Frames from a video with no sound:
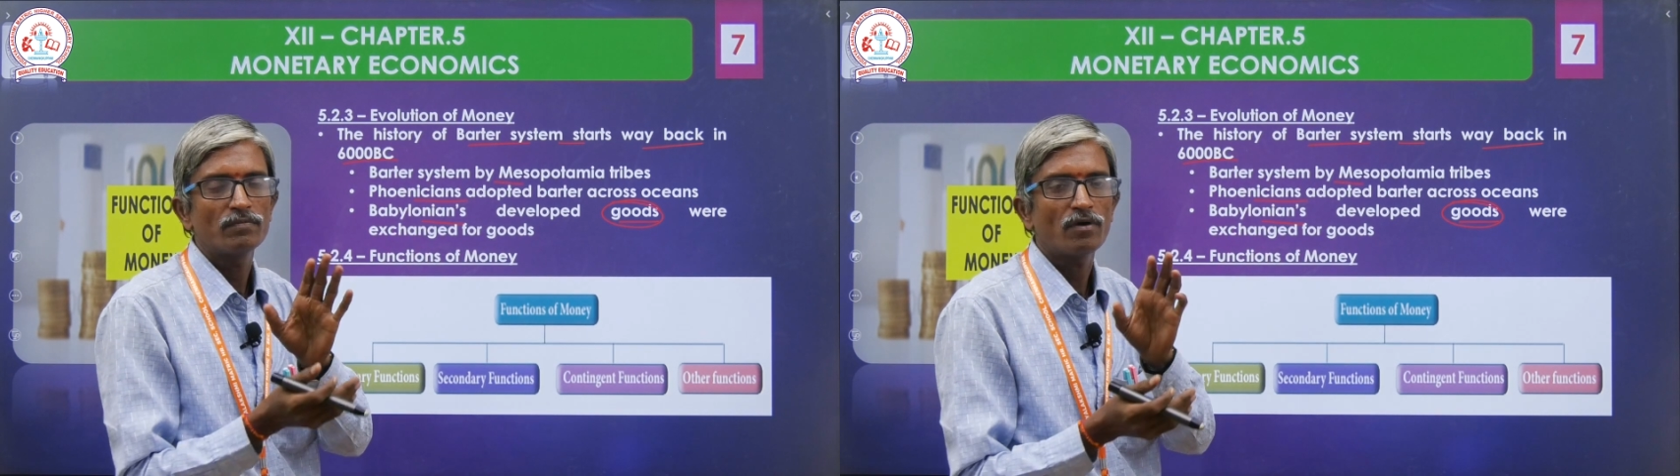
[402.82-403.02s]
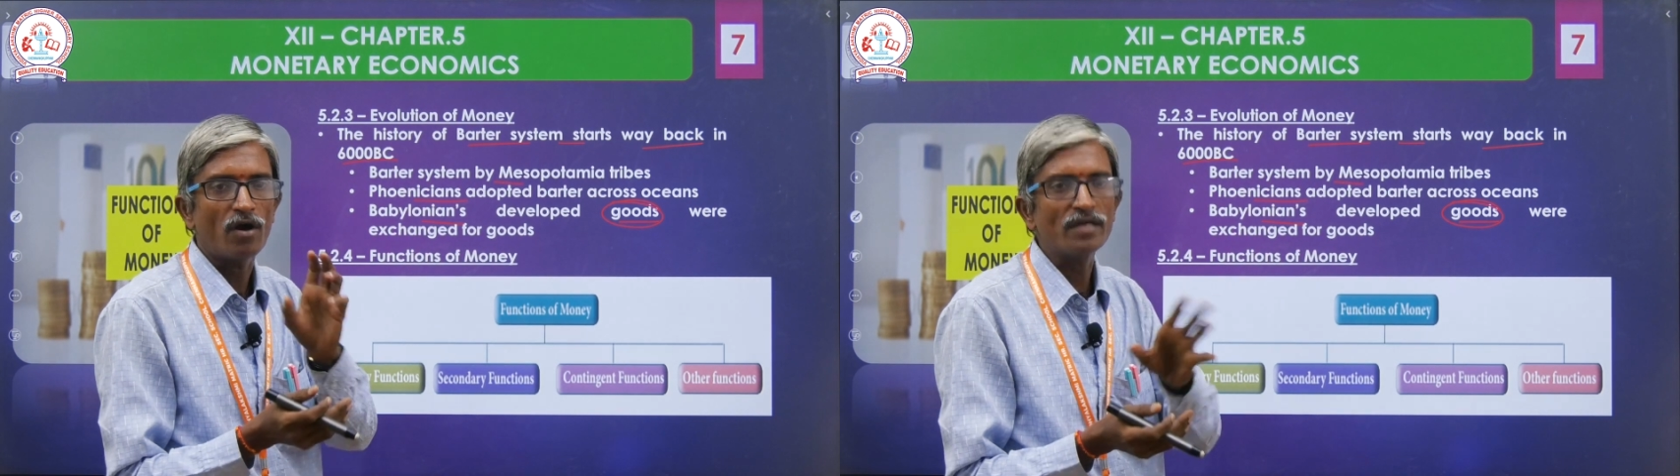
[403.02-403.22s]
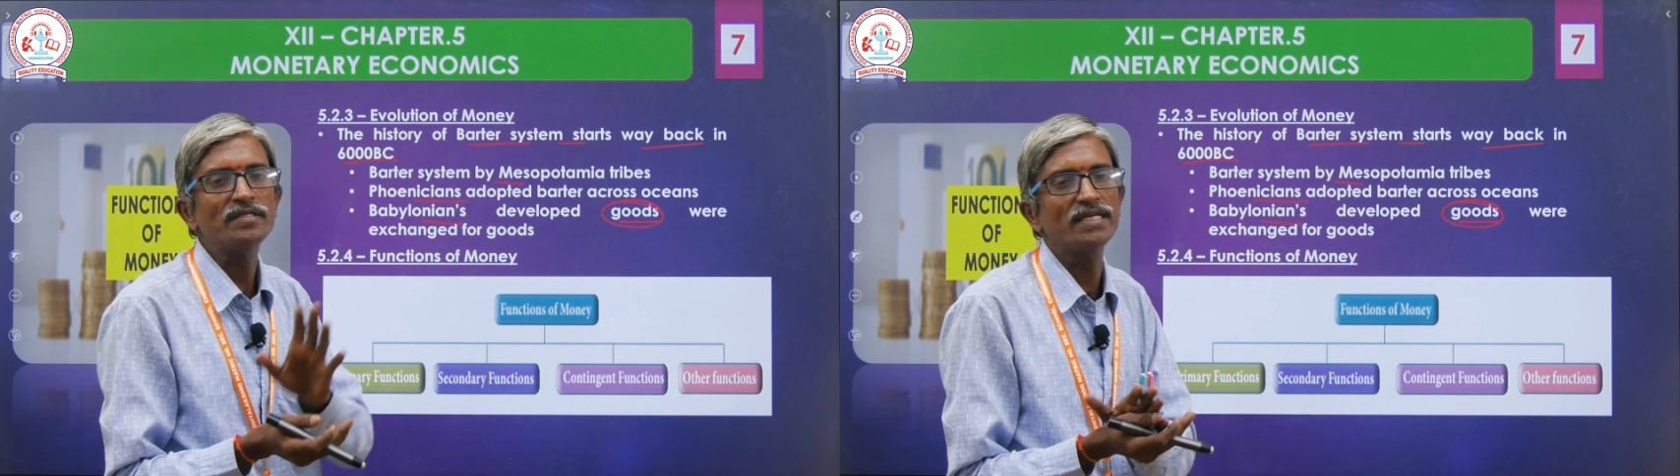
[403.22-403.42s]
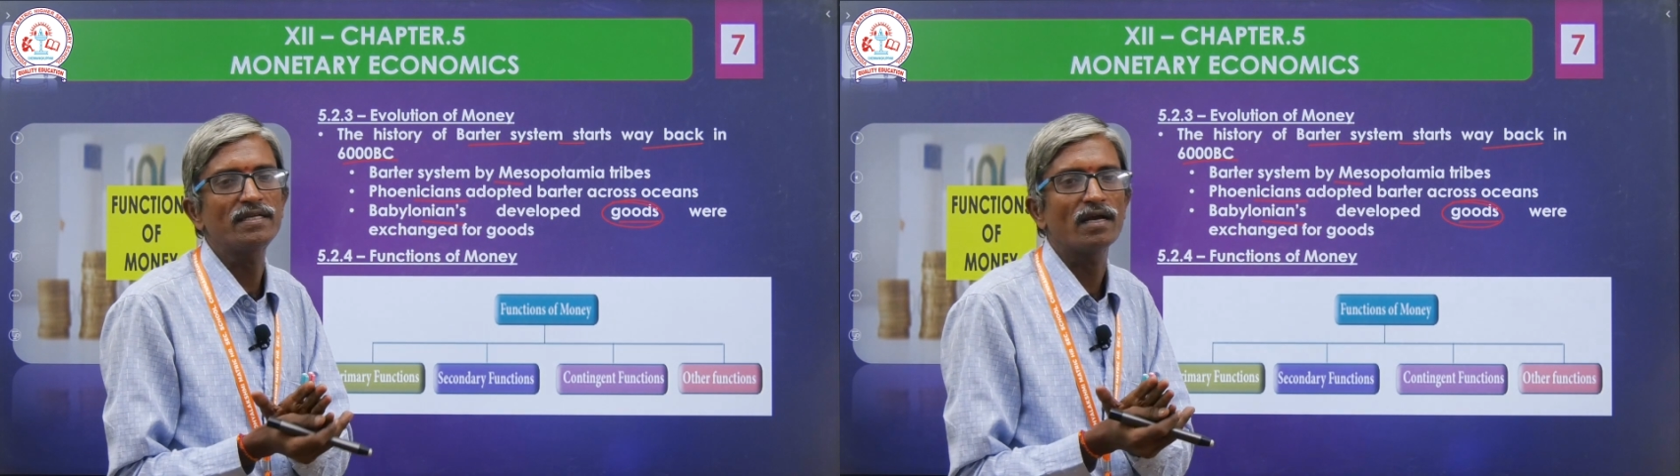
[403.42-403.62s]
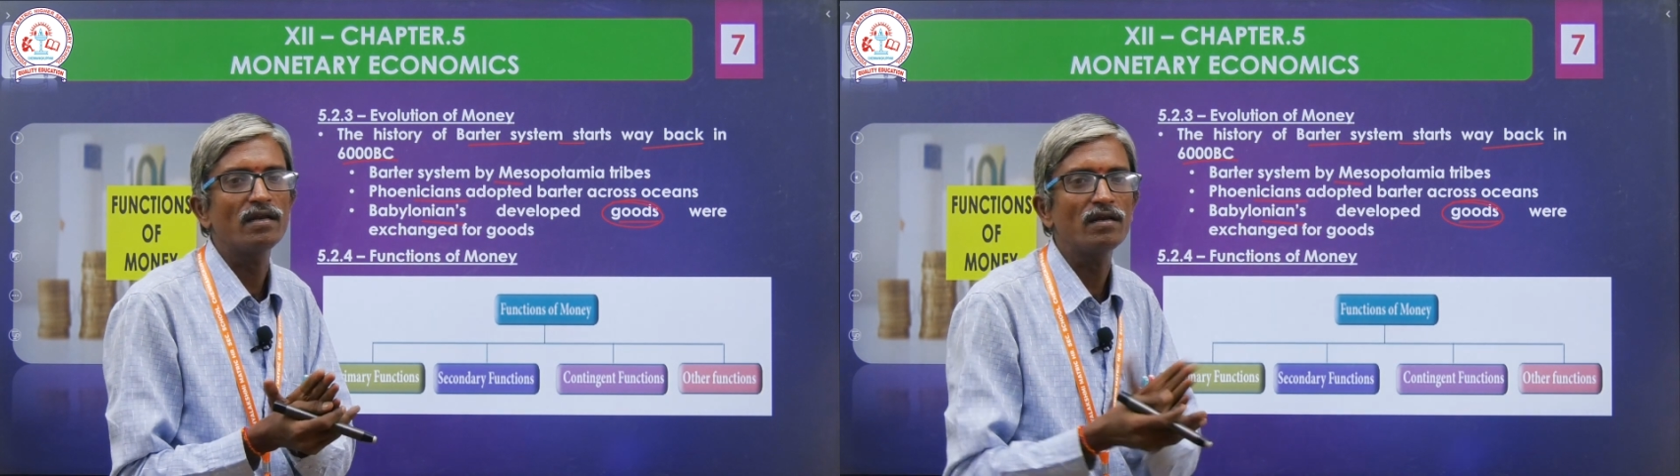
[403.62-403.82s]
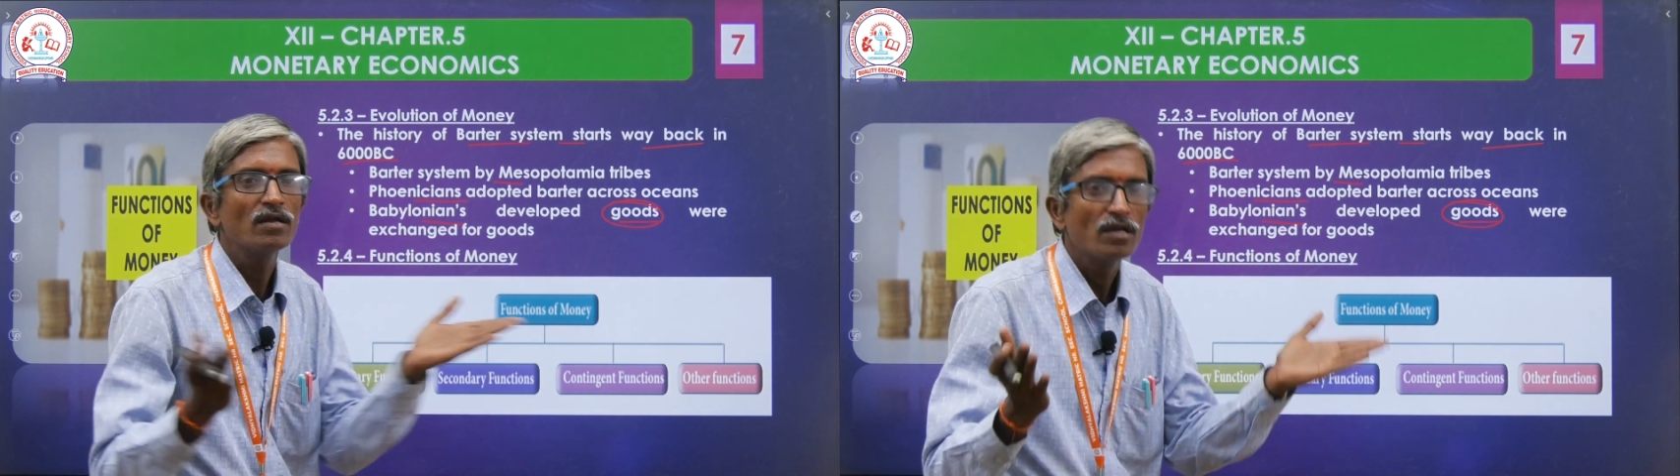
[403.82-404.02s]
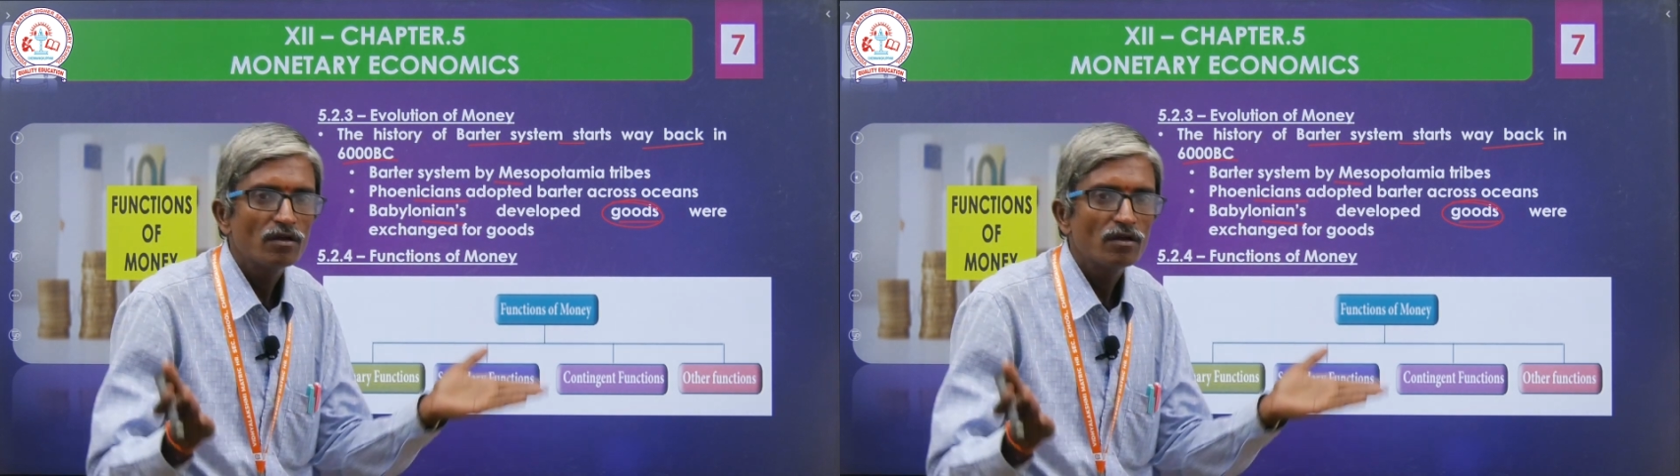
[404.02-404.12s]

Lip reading: article